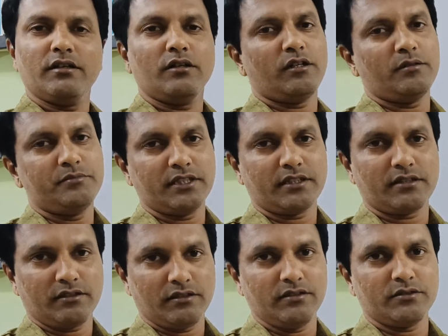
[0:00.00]
object
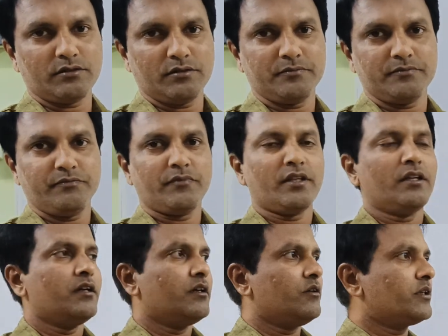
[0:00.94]
also.
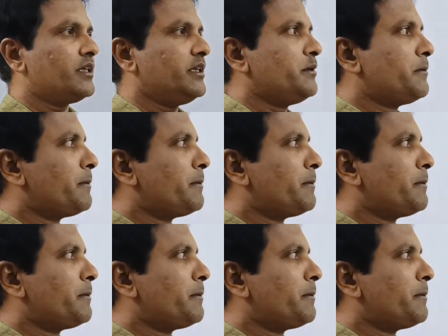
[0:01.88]
Okay.